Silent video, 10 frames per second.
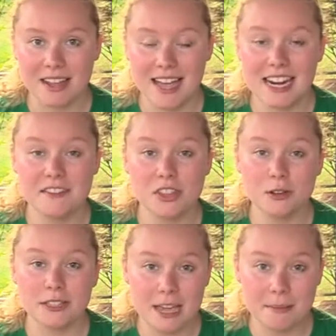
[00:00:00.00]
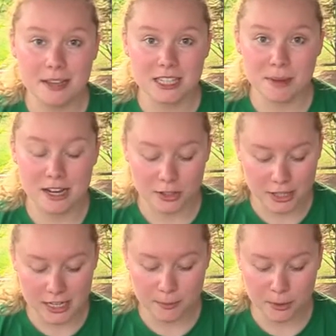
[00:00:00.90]
And even though tape isn't
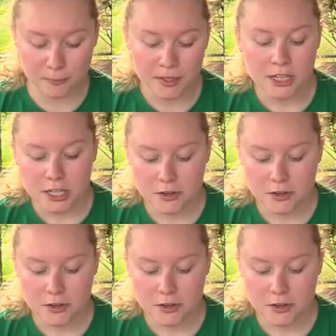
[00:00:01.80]
biodegradable,